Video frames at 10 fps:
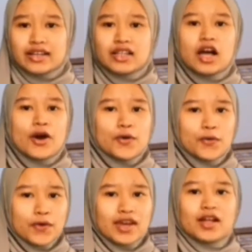will
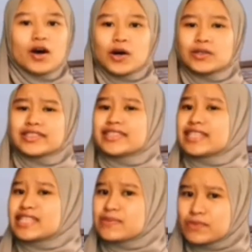hold this
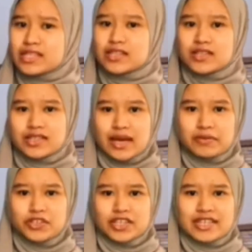
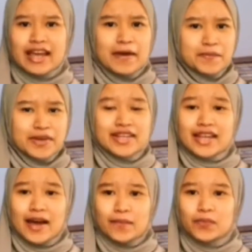misconception and bring them
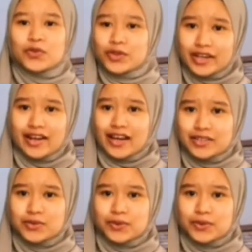to the classroom.